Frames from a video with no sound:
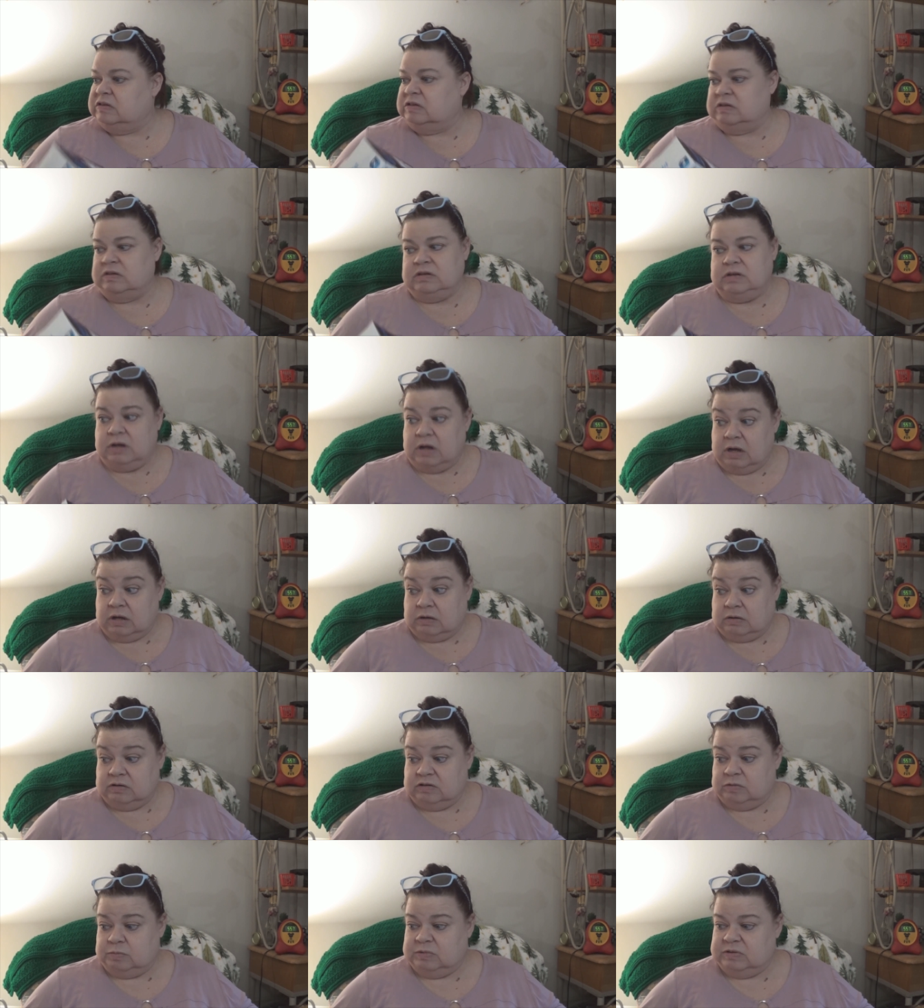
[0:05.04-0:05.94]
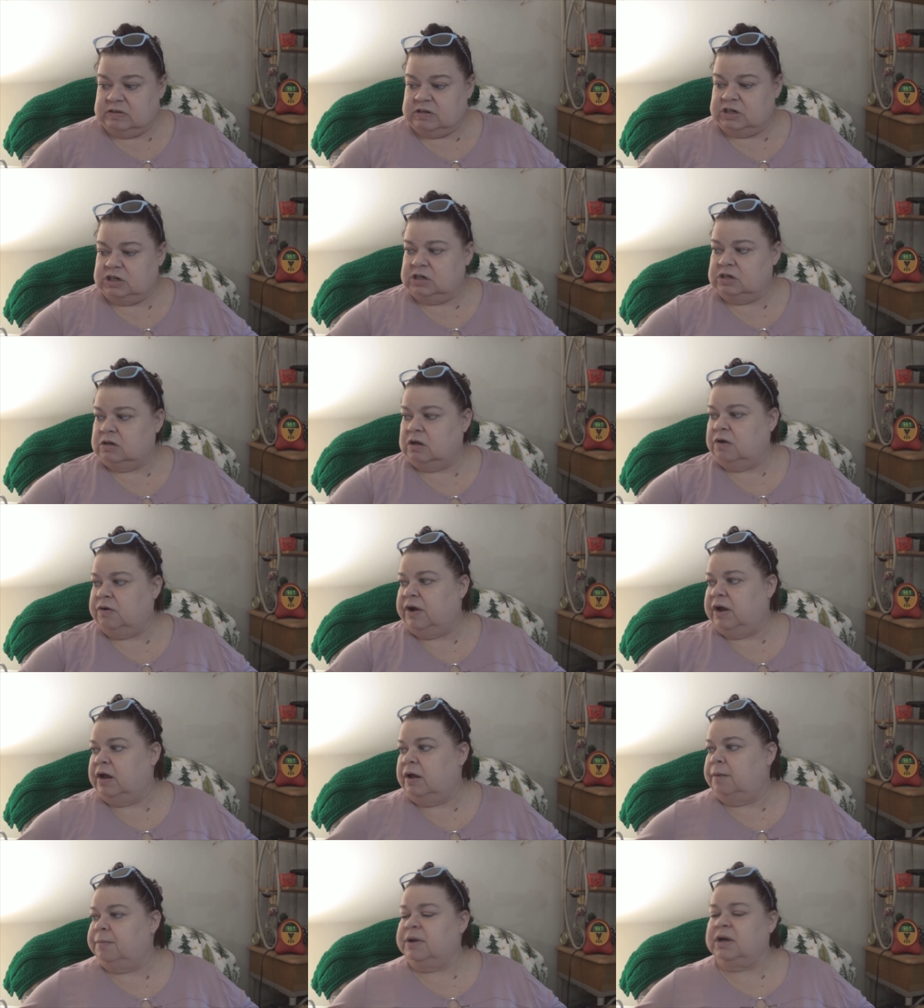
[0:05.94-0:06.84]
This is not Christmas. I should have.
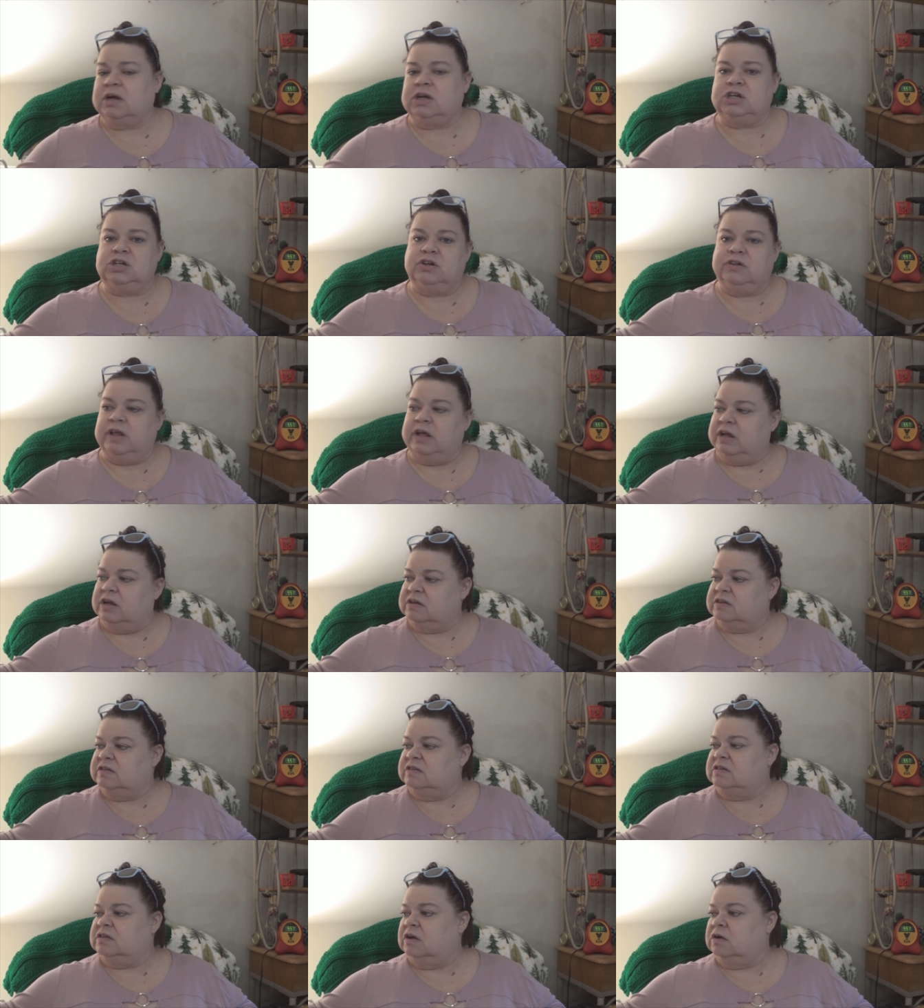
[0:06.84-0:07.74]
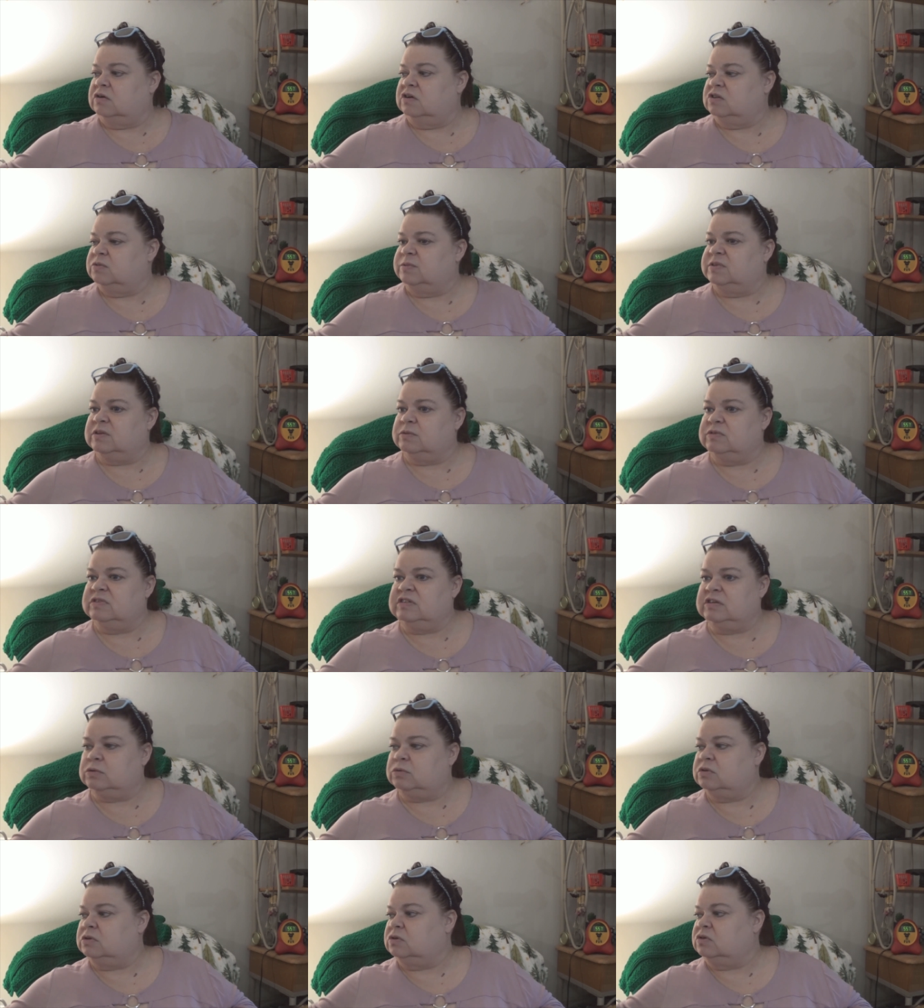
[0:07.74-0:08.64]
Alright, I'm not going to show that yet because it's not Christmas. I'm going to
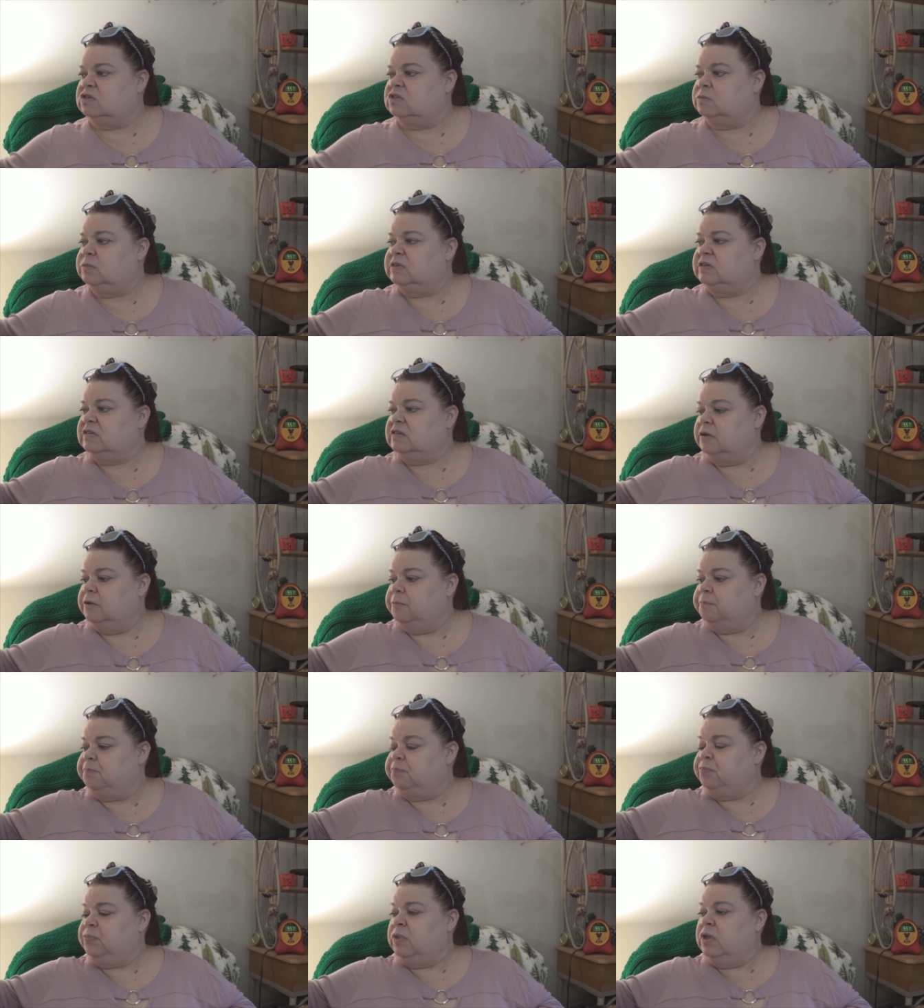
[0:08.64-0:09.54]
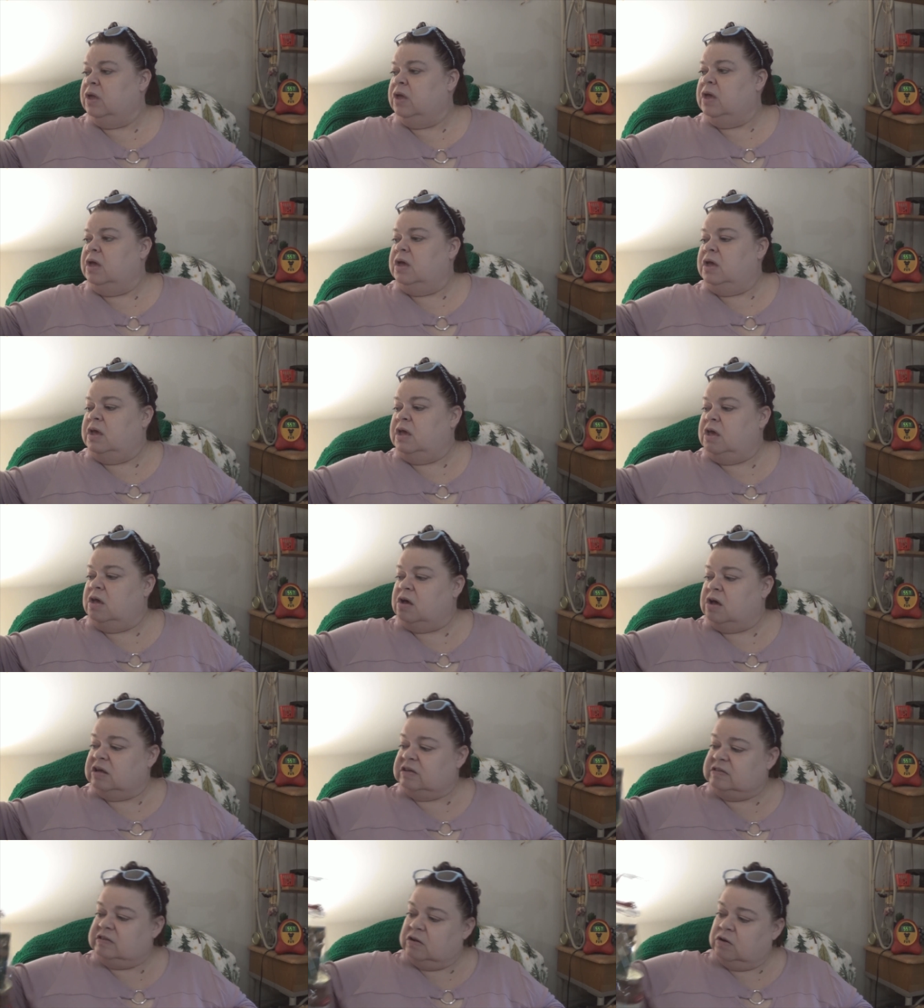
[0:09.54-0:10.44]
stick with the Christmas. He
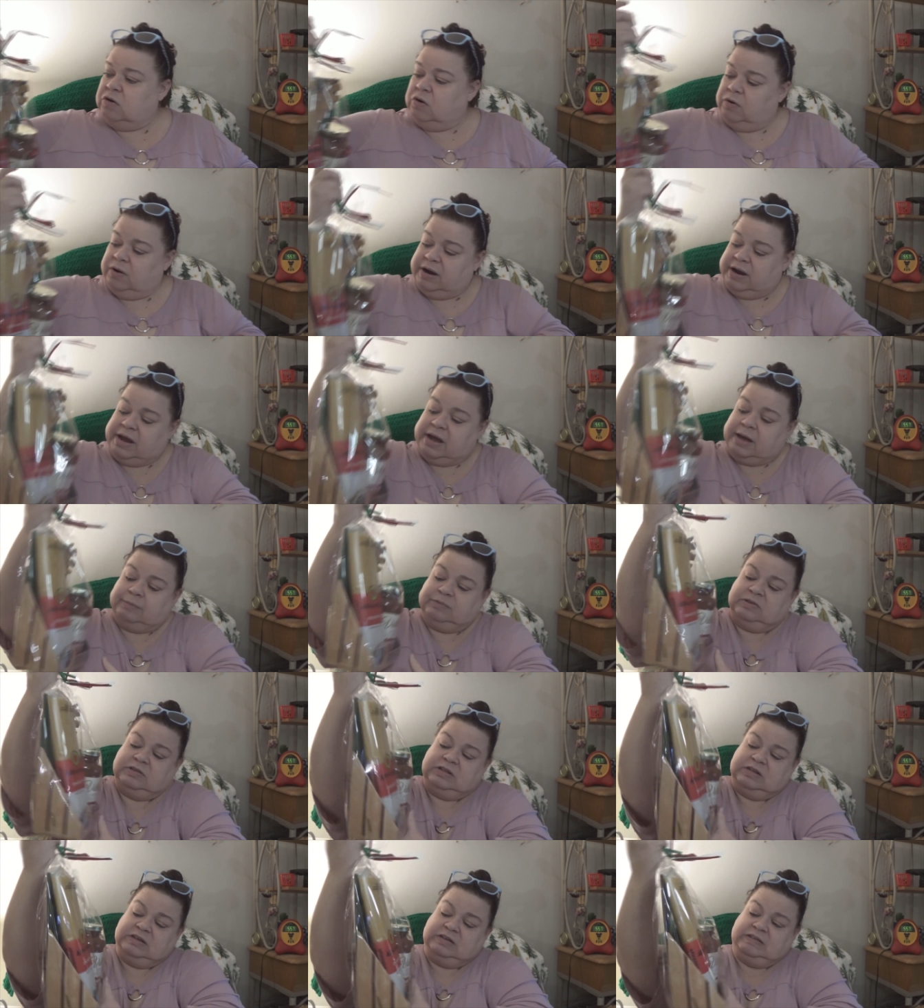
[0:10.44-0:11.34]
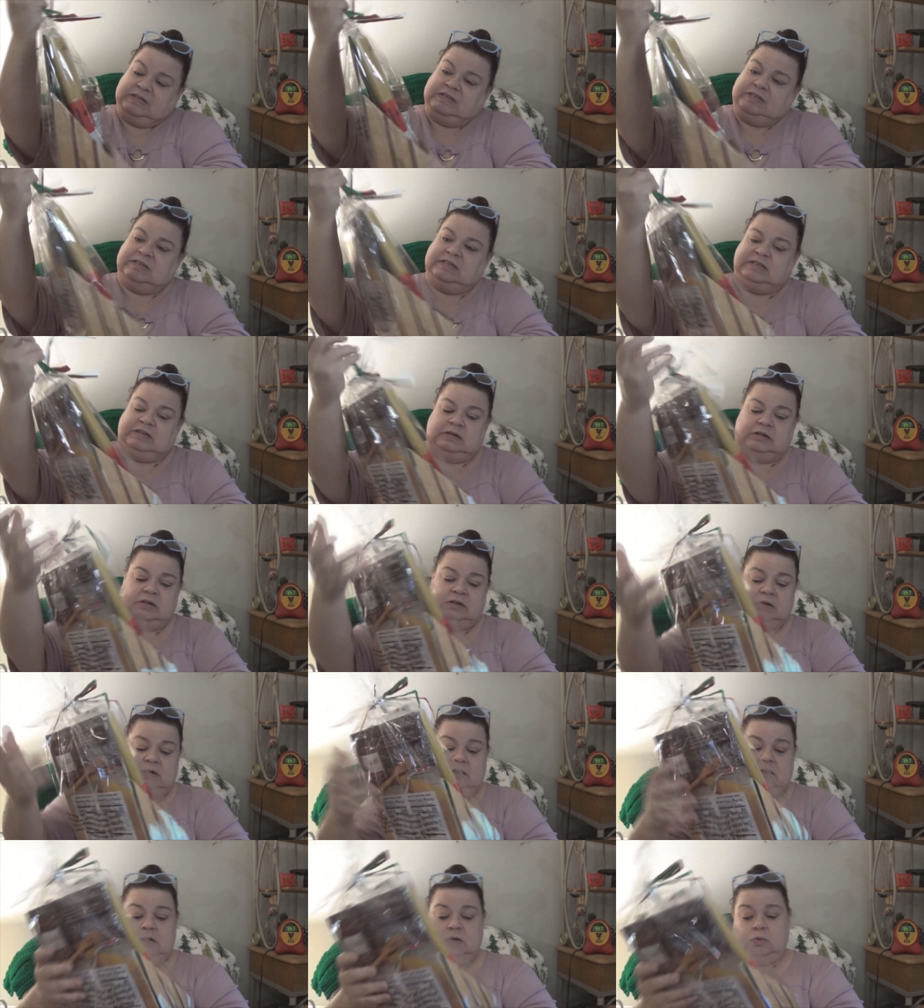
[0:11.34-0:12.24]
also grabbed this.
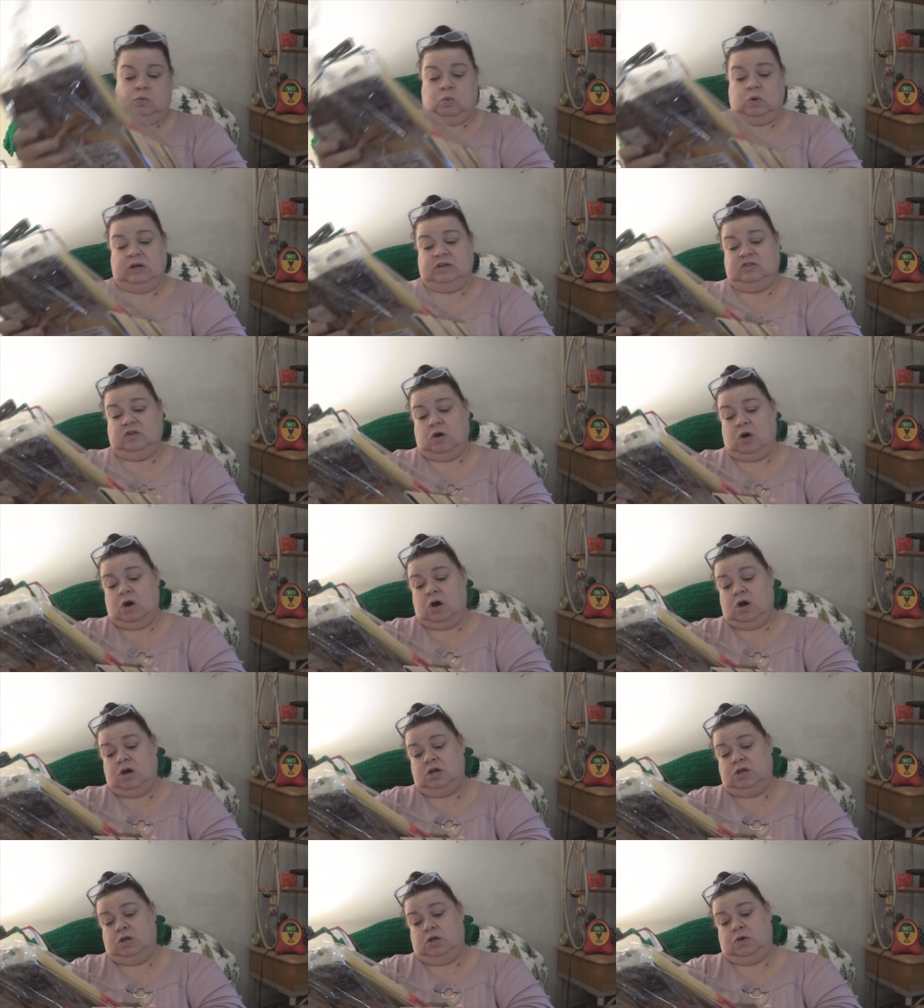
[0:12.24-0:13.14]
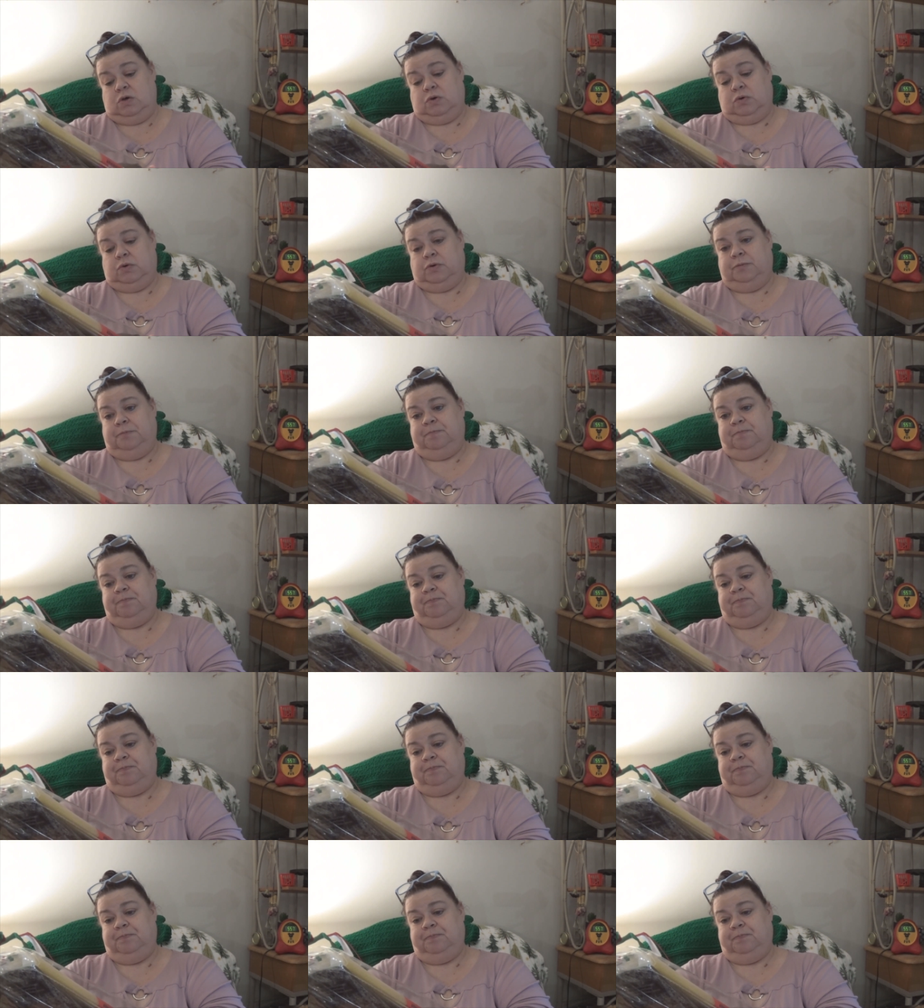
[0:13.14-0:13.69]
What are you?